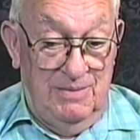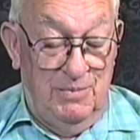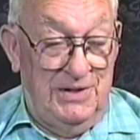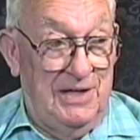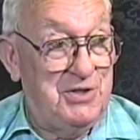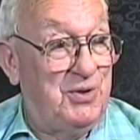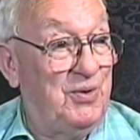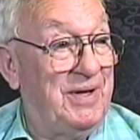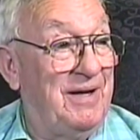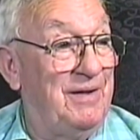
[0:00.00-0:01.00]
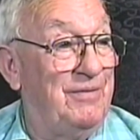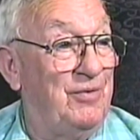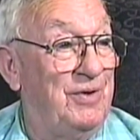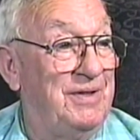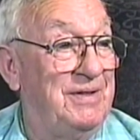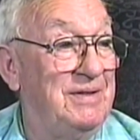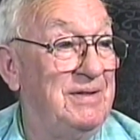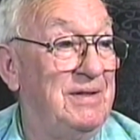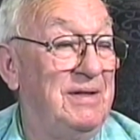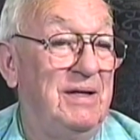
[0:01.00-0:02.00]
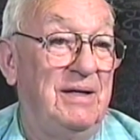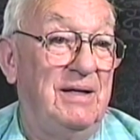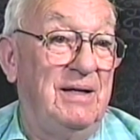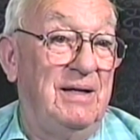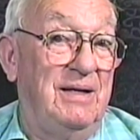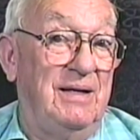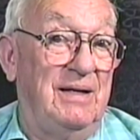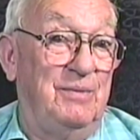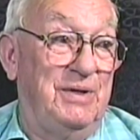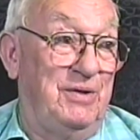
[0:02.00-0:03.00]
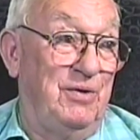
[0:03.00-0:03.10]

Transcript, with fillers: Modesto, California, mm -hmm. and we'd go